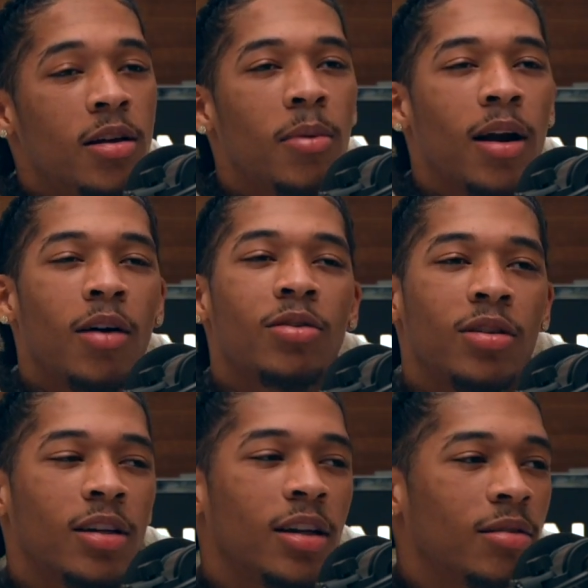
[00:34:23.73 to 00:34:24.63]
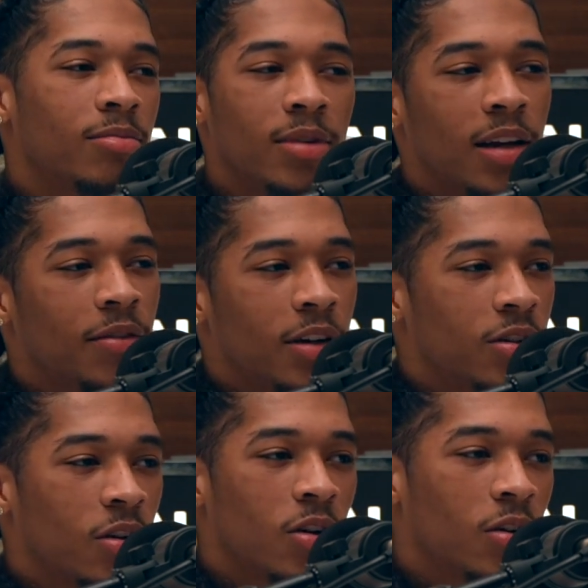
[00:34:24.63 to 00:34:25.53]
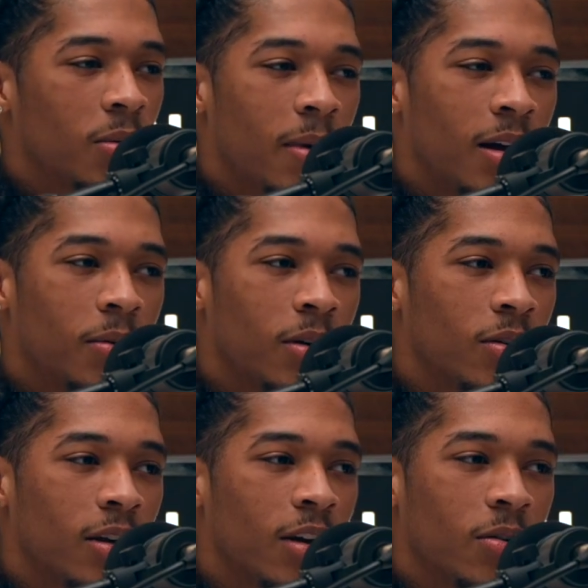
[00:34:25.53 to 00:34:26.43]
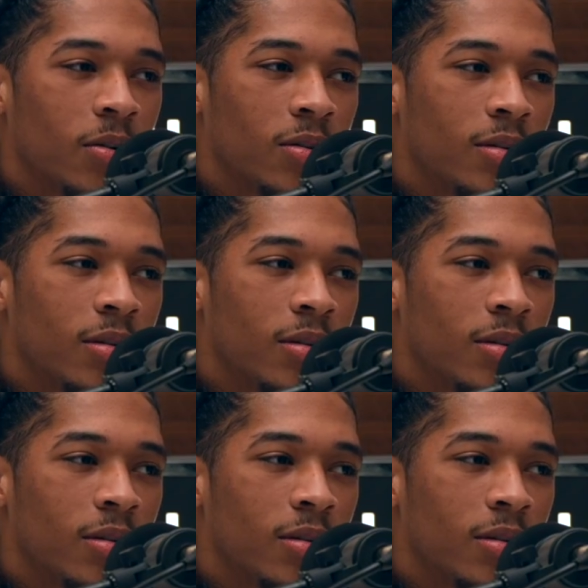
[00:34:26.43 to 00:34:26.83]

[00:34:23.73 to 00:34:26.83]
But I would just say, giving it your all, no matter what, on that court.